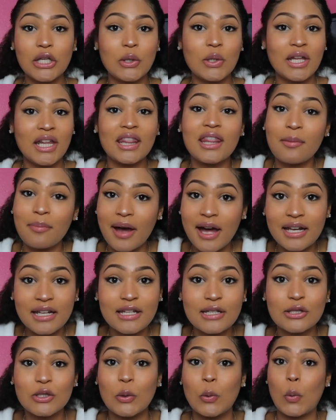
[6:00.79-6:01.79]
unit. The
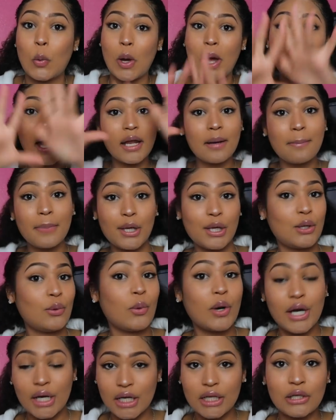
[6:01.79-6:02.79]
body is one big
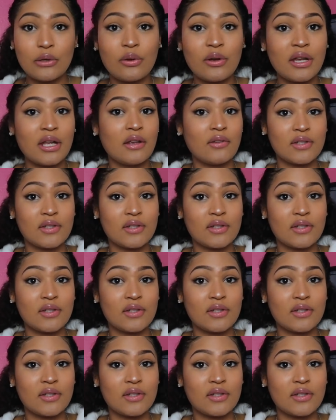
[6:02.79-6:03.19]
working unit.